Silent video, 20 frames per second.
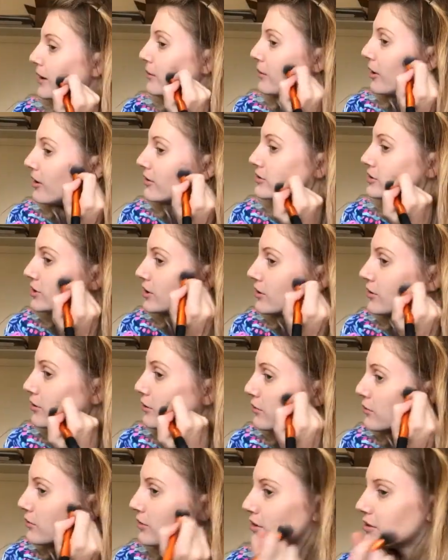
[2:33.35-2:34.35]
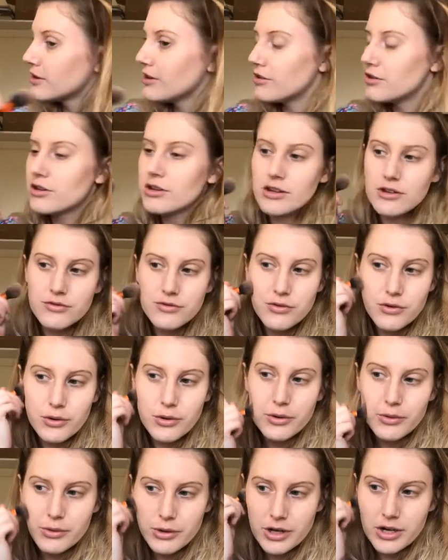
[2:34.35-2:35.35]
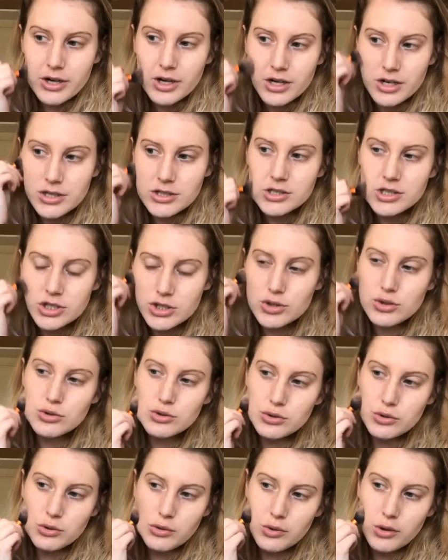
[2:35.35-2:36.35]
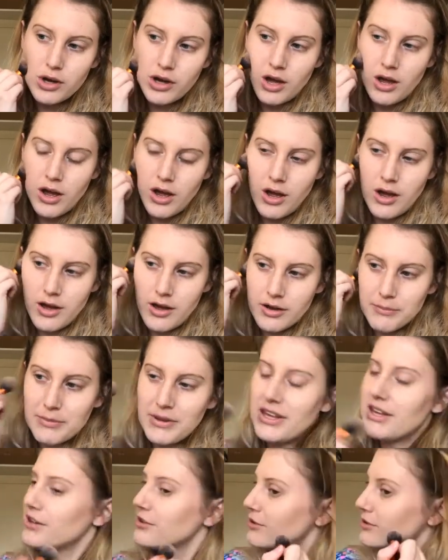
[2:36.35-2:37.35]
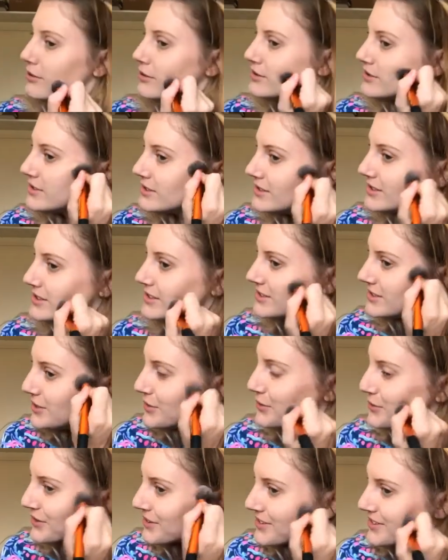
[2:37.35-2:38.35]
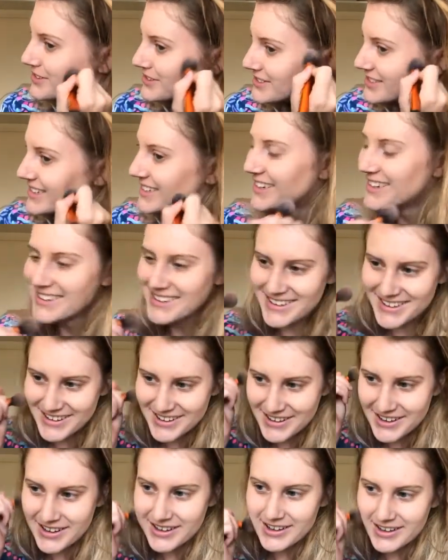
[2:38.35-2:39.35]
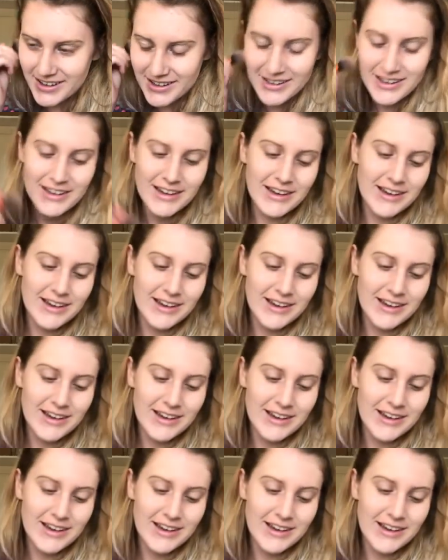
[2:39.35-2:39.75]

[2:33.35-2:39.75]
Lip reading: I'm also really looking forward to being close to Disney World. I